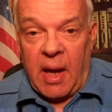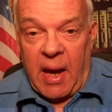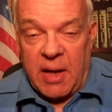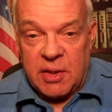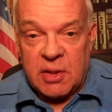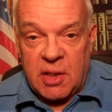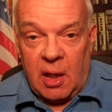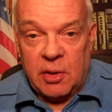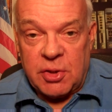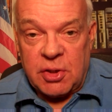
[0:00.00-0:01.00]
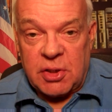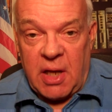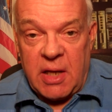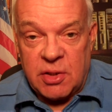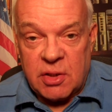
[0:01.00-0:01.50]
and
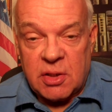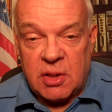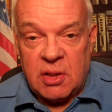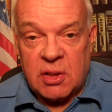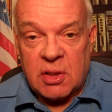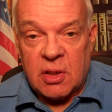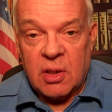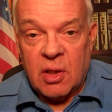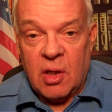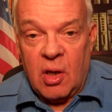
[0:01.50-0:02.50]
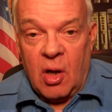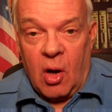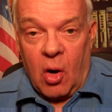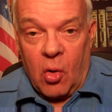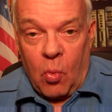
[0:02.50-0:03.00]
intelligence agencies
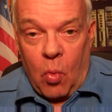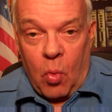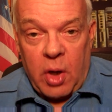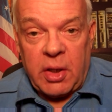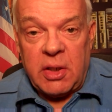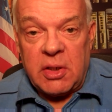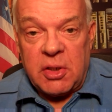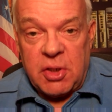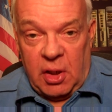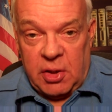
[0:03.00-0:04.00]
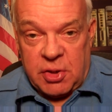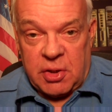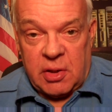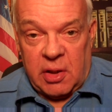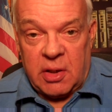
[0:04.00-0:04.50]
are working
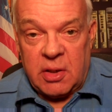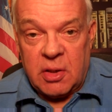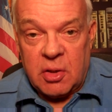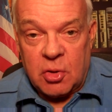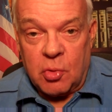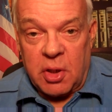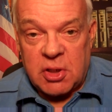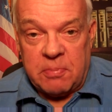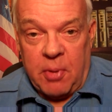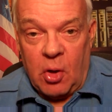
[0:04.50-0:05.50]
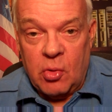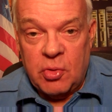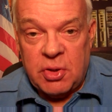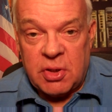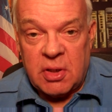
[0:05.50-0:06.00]
diligently to
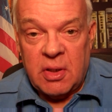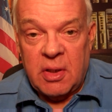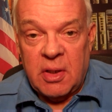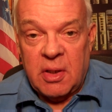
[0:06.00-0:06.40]
expose